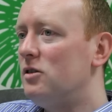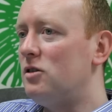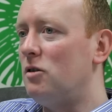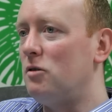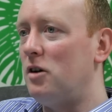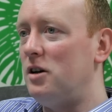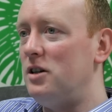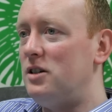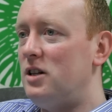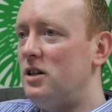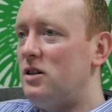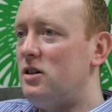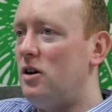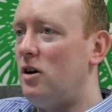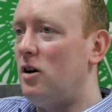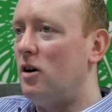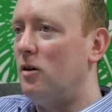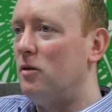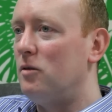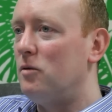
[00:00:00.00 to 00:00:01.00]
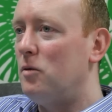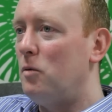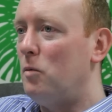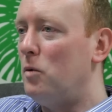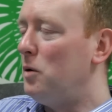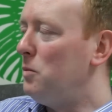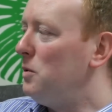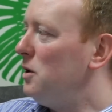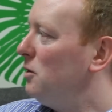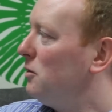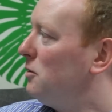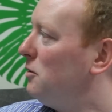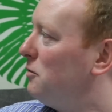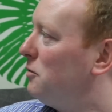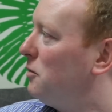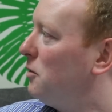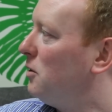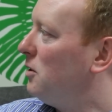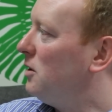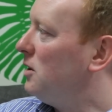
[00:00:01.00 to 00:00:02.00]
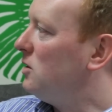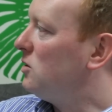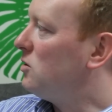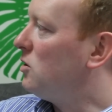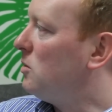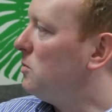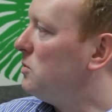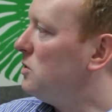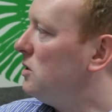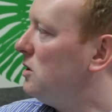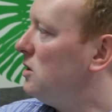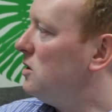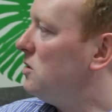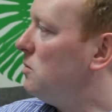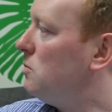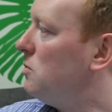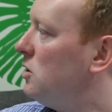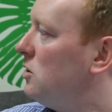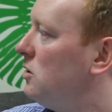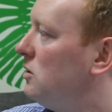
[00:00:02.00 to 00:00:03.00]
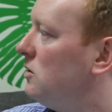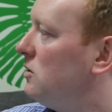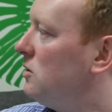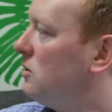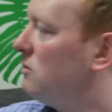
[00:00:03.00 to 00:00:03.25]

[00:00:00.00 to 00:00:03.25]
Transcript: So guys, this year, what are we looking for in terms of the submissions